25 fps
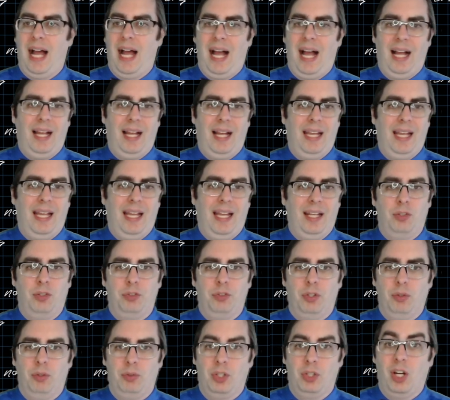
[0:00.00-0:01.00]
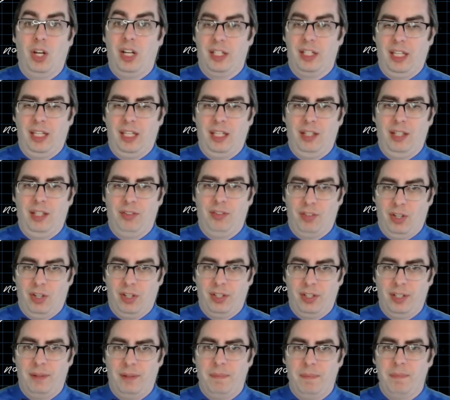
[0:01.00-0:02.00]
and also talking is
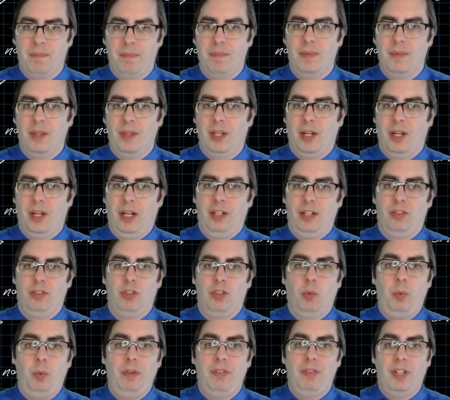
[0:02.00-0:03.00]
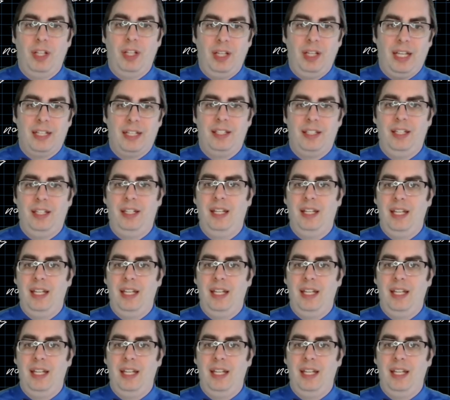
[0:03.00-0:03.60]
hard. All right, so we've collected